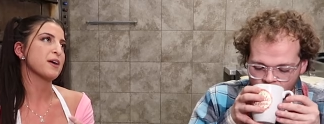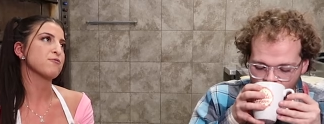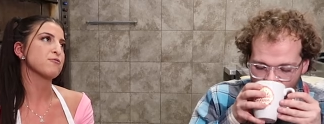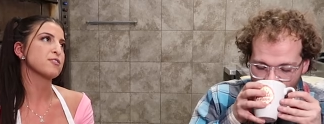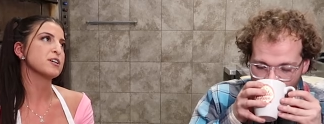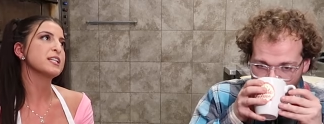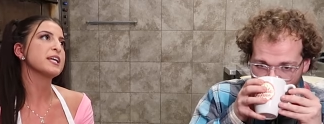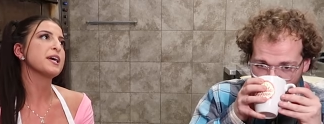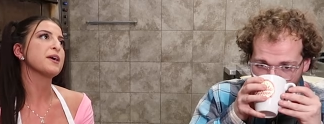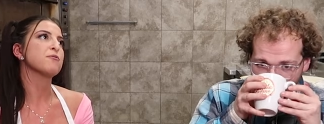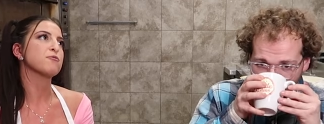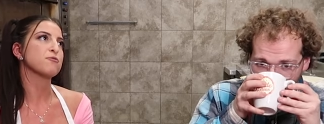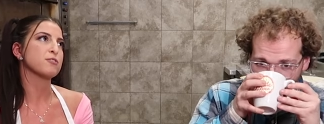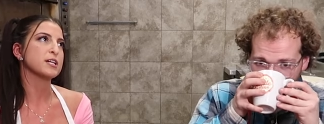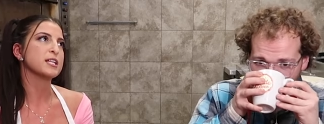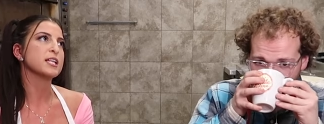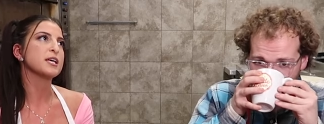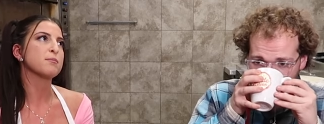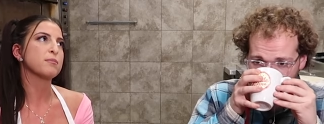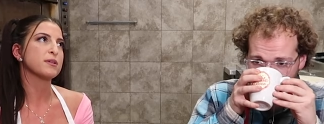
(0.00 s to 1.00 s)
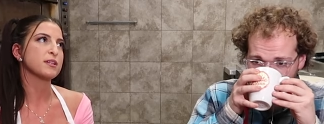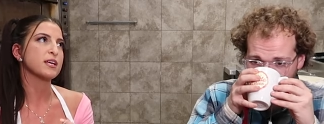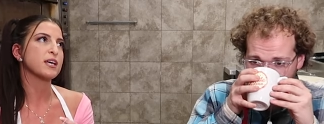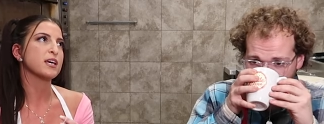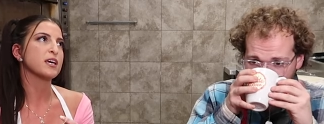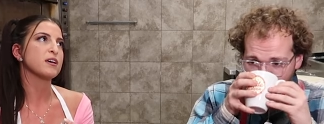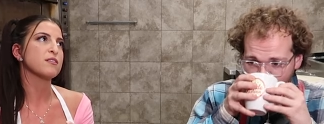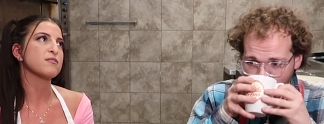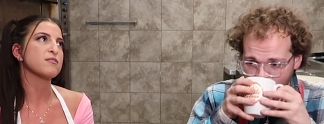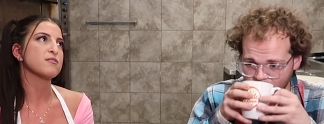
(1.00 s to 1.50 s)
Speaker 1: I really, really
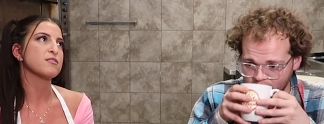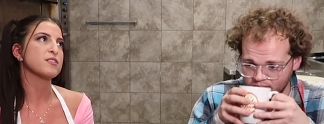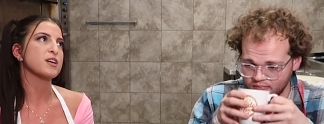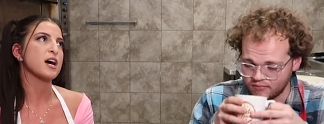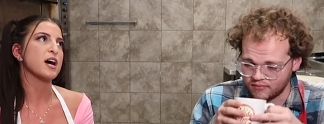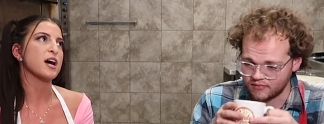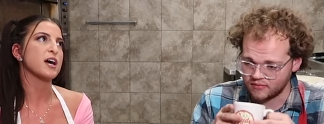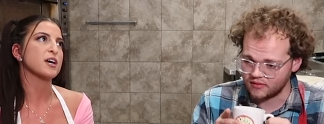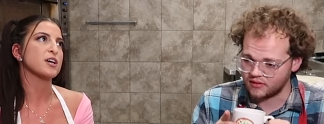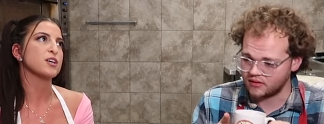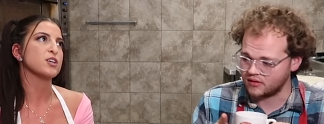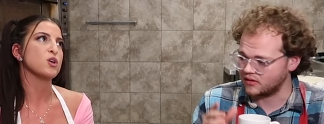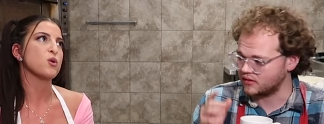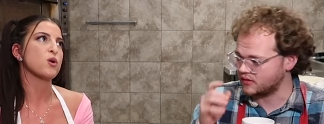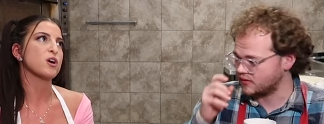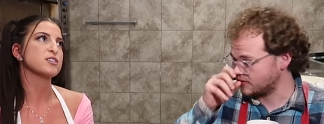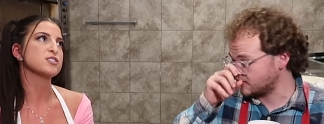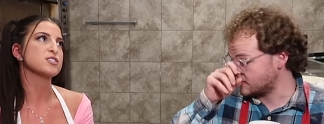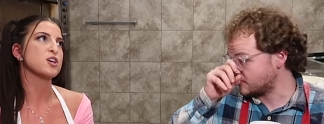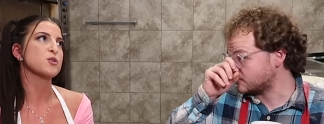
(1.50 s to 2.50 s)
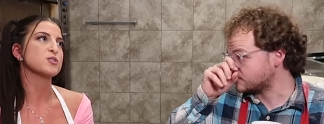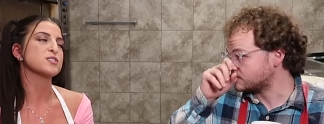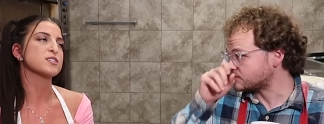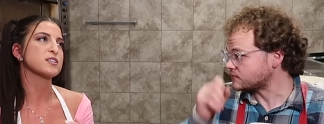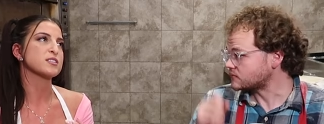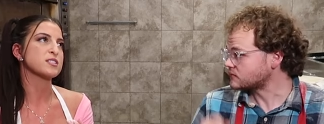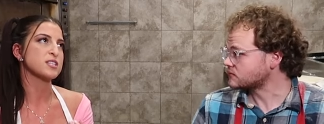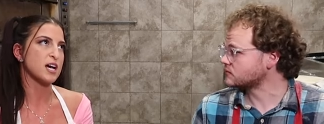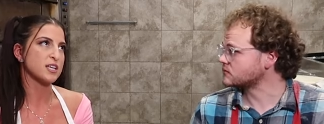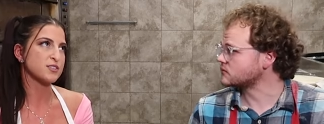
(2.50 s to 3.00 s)
believe that you are so
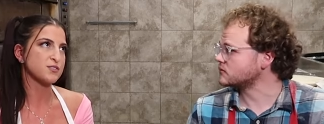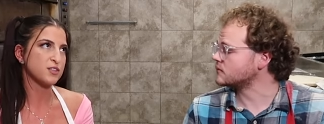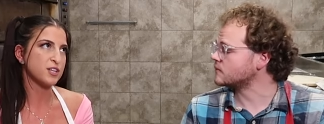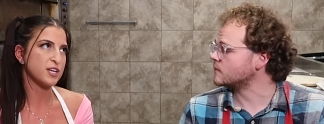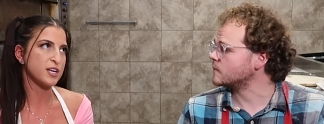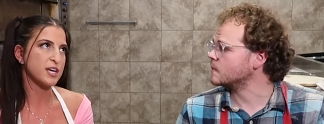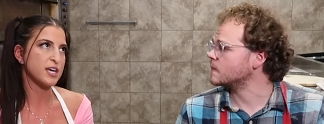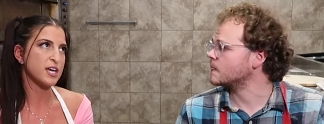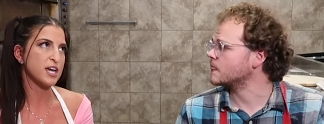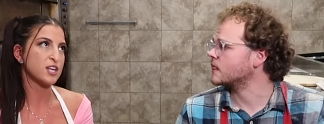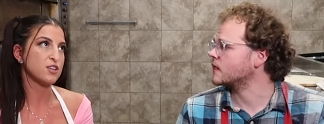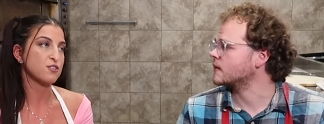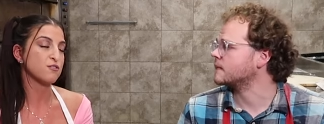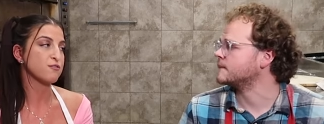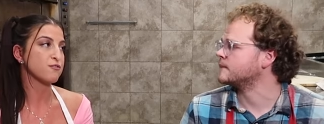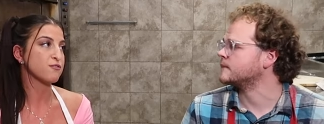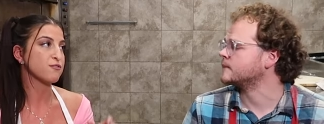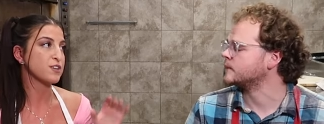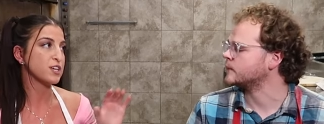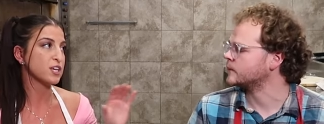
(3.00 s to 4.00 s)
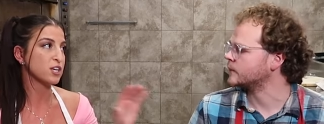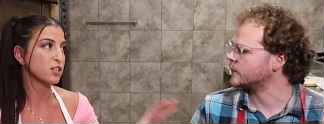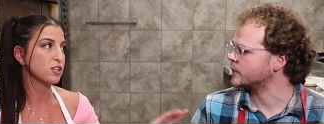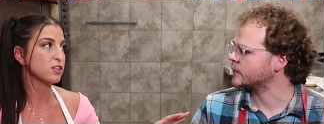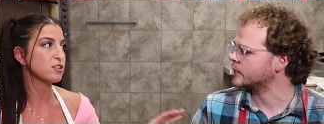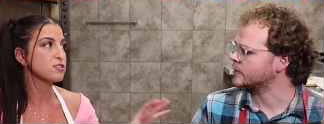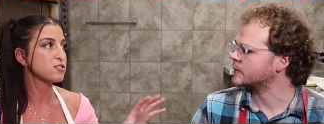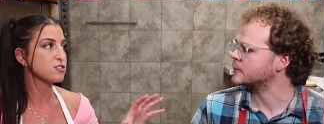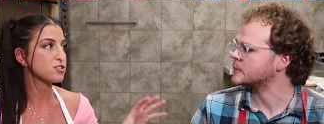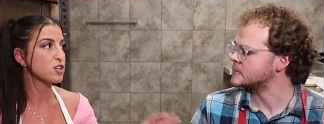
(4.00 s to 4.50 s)
successful in it and you
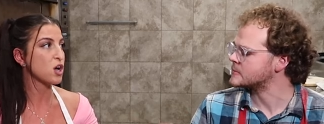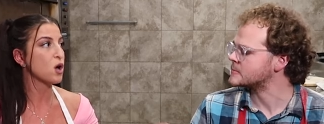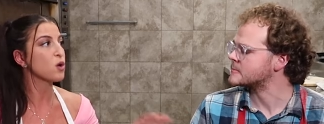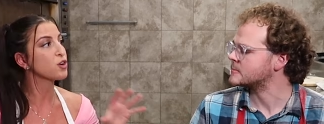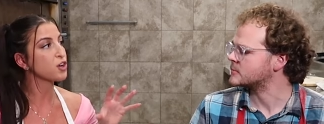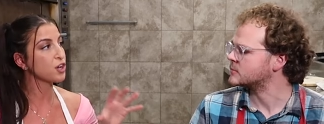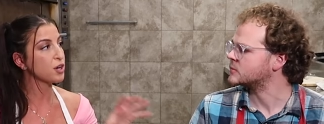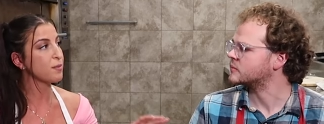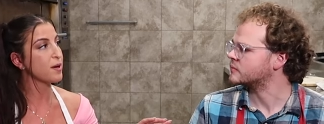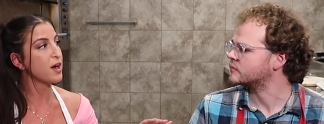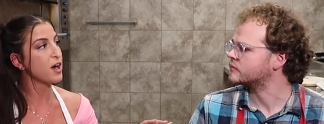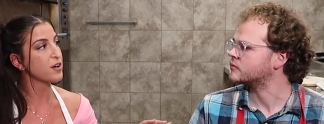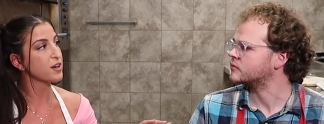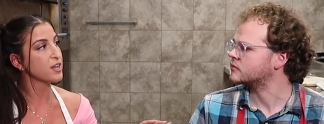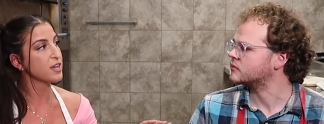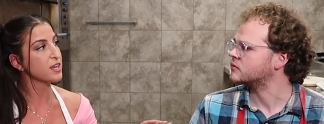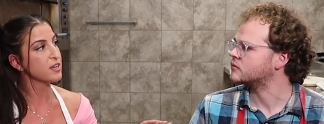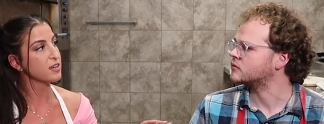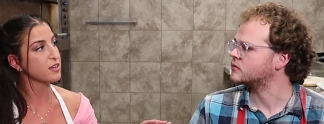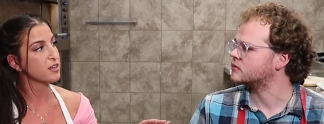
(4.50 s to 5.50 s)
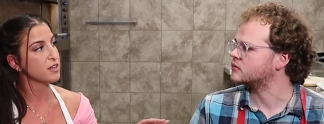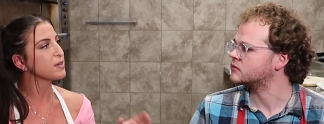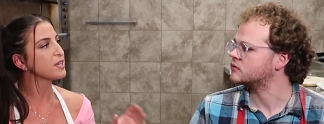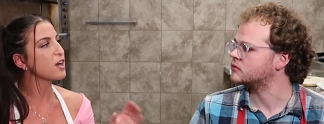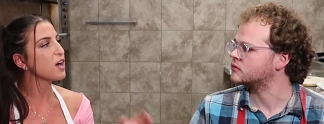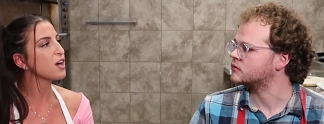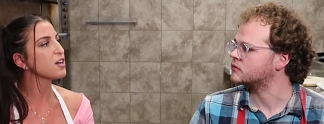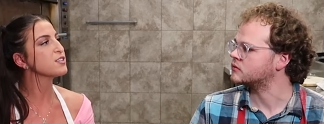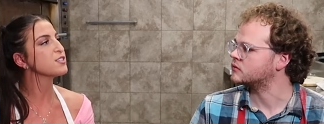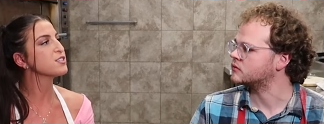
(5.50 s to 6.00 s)
feel so good about it
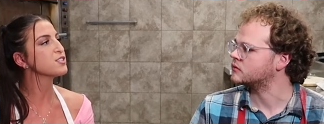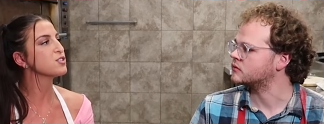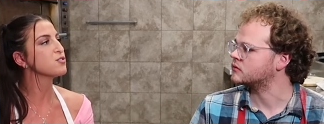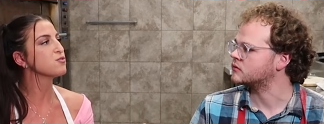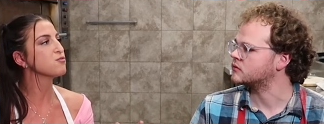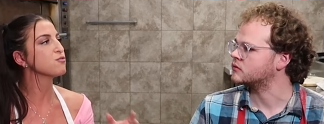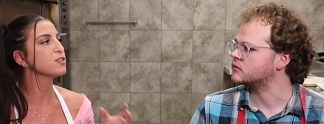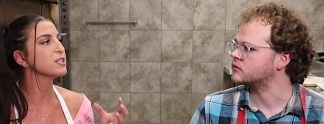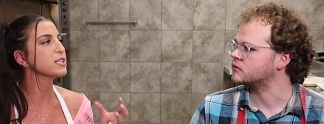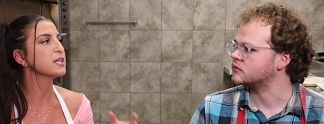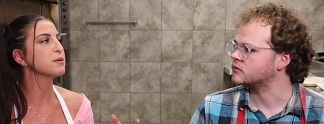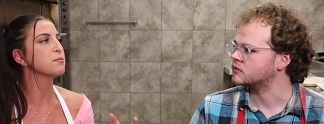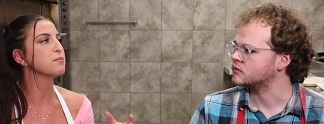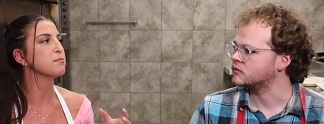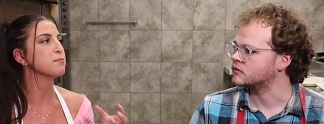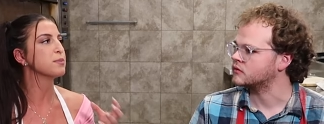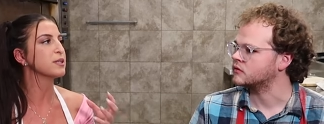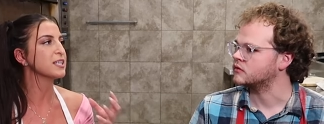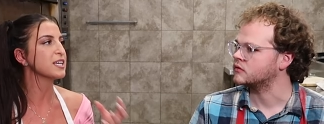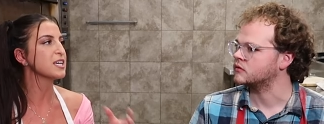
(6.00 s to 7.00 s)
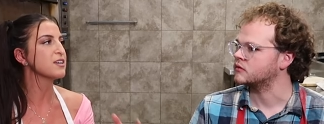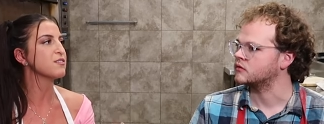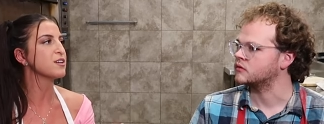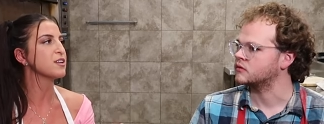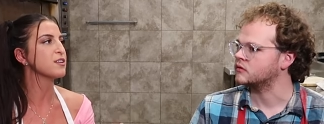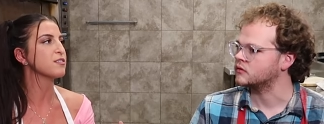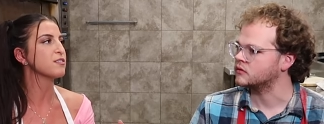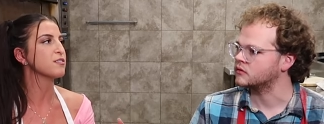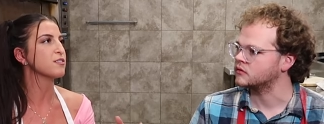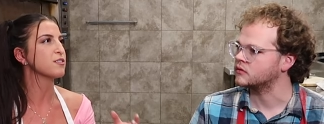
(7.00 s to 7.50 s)
because you really believe
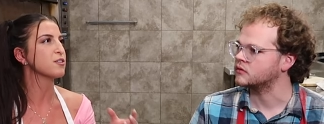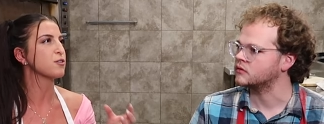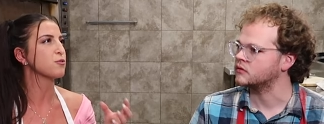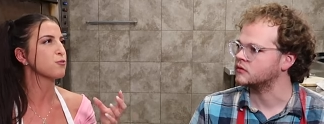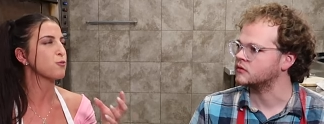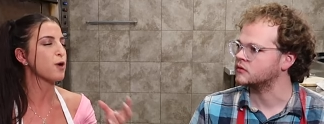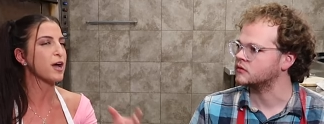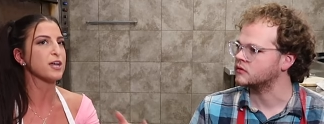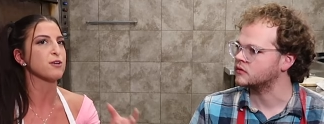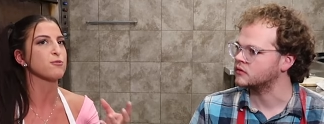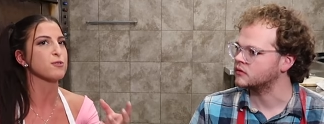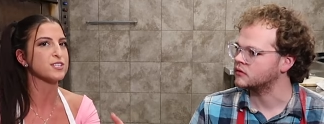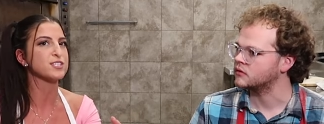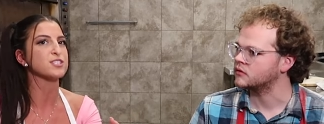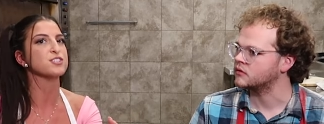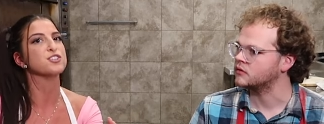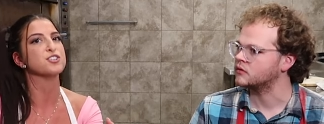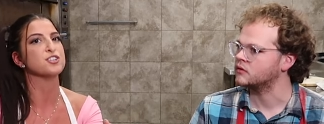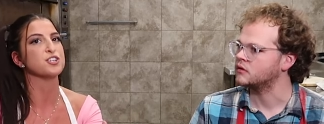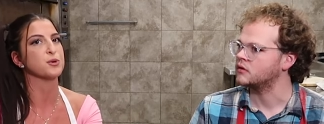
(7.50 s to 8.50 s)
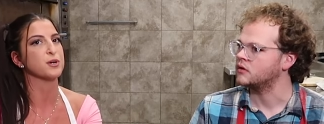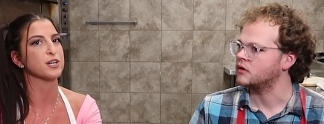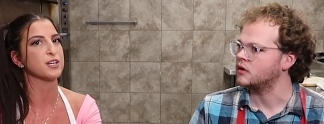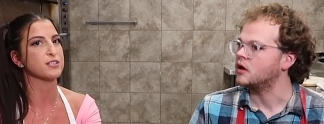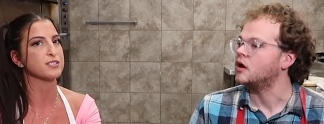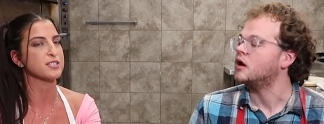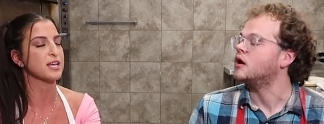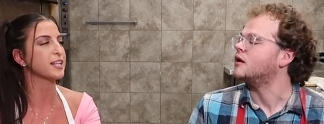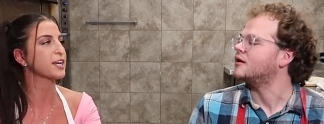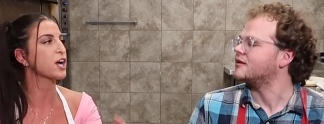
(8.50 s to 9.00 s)
in the right reason to do it.
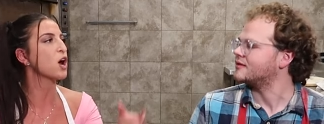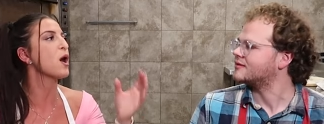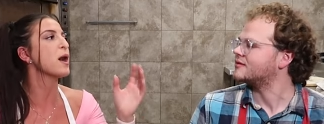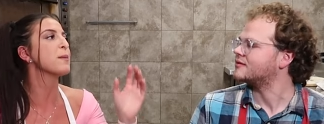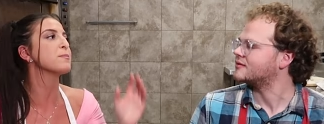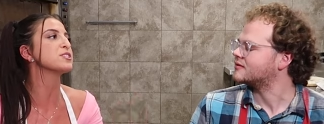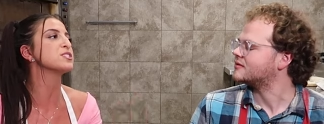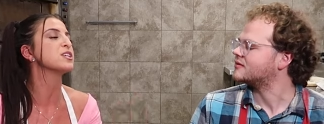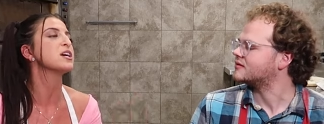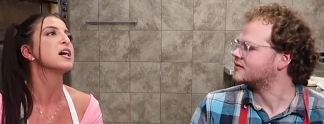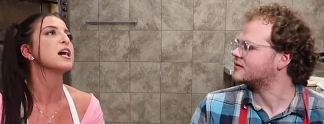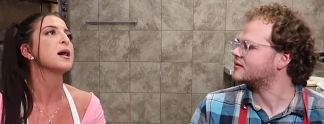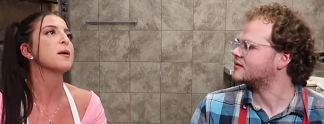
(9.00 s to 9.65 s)
It's not like oh, I'm just